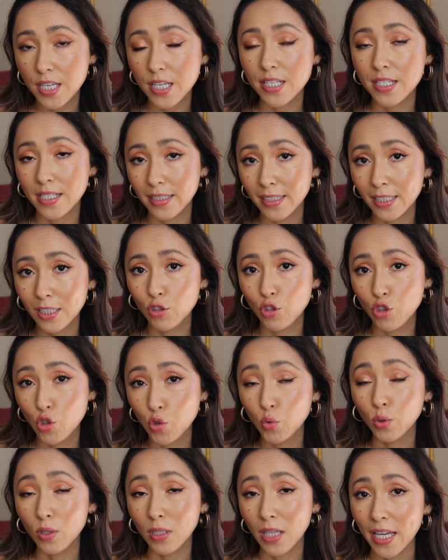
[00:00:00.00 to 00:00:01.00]
it's a little too
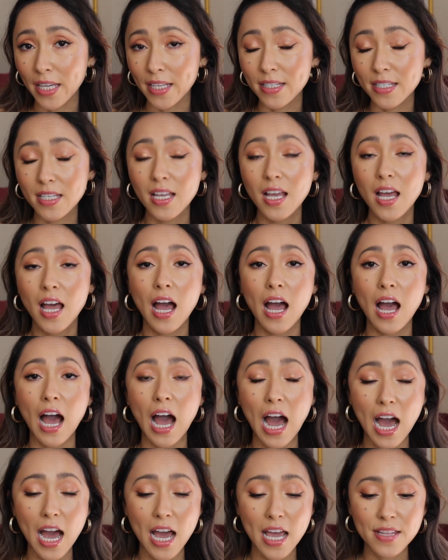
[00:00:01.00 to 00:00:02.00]
light.
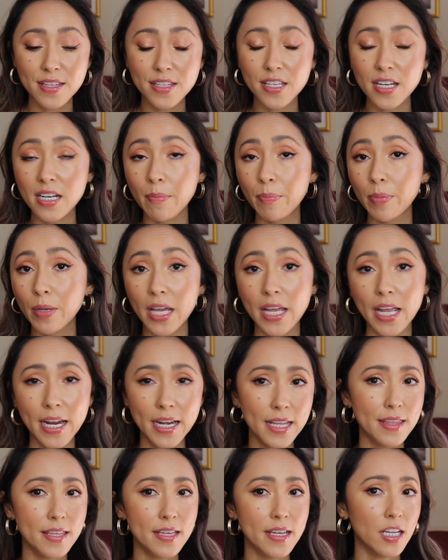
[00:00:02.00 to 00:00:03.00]
I didn't apply
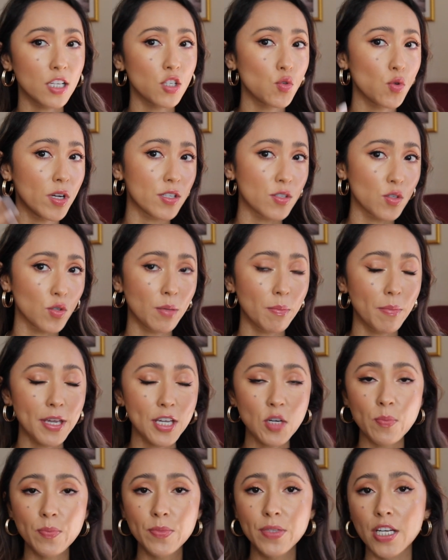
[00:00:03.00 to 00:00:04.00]
anything extra, so the
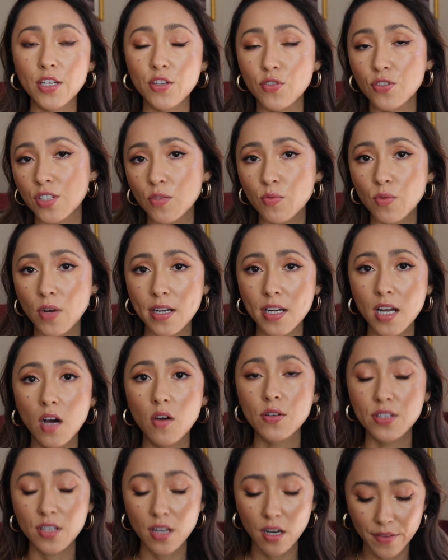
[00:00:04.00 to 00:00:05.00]
makeup that you see right now,
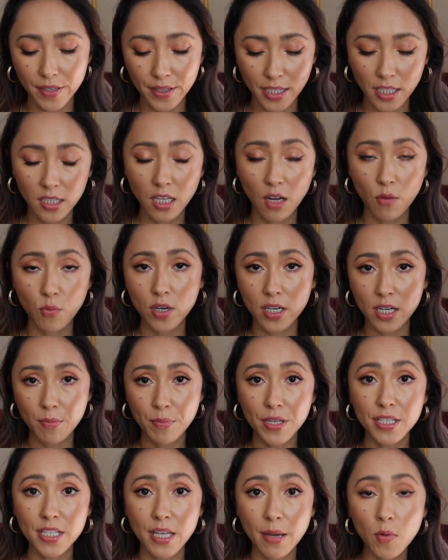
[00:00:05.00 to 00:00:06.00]
it's everything that we're gonna
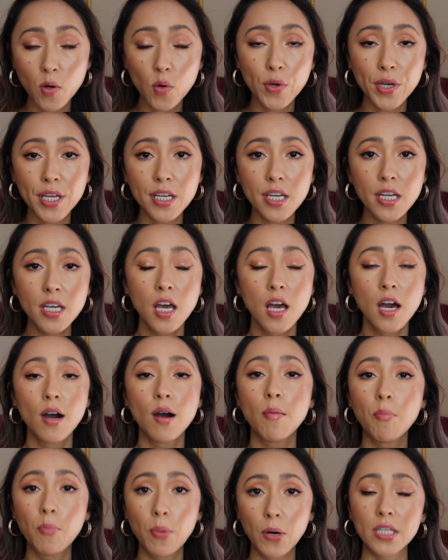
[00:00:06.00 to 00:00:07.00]
be demoing.
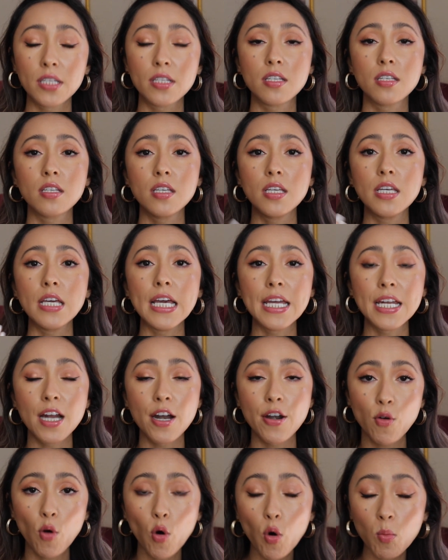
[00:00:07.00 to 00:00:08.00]
But in a
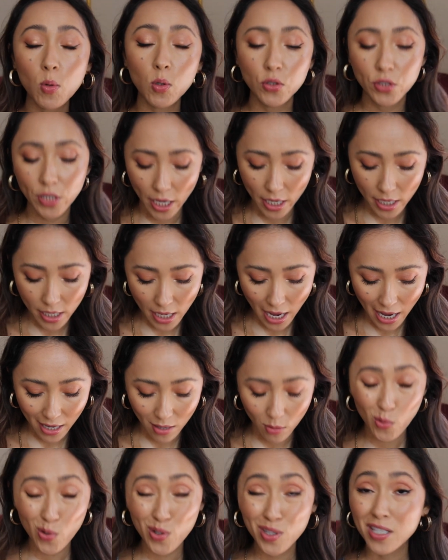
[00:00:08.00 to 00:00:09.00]
normal day, I
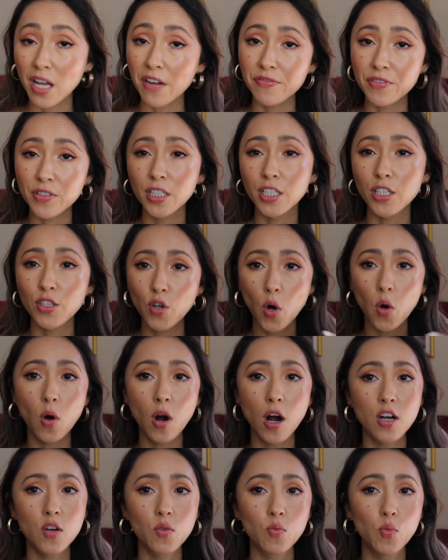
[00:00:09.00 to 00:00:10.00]
would definitely go
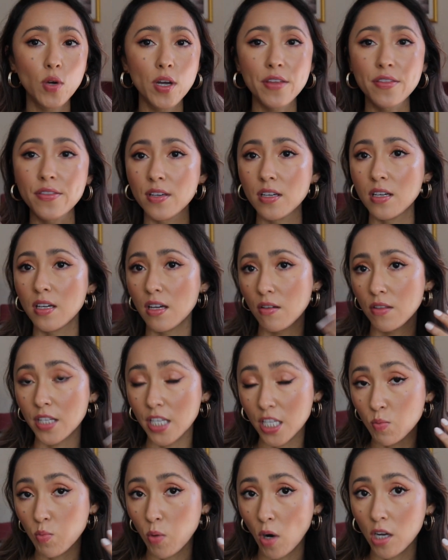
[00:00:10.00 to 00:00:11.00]
on with
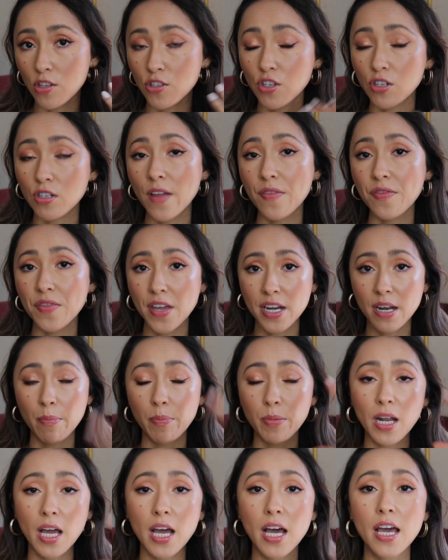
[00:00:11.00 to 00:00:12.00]
this bronzer and then
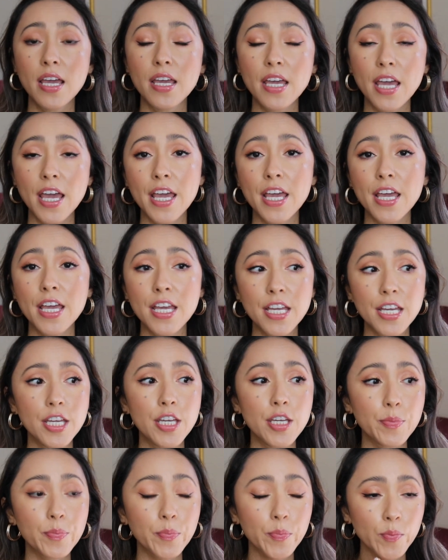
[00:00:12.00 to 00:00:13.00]
apply
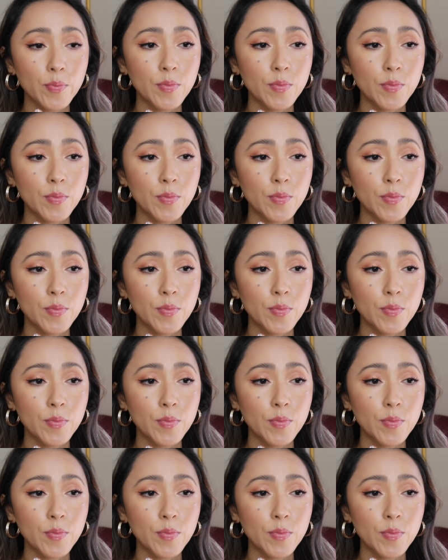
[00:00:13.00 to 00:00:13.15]
a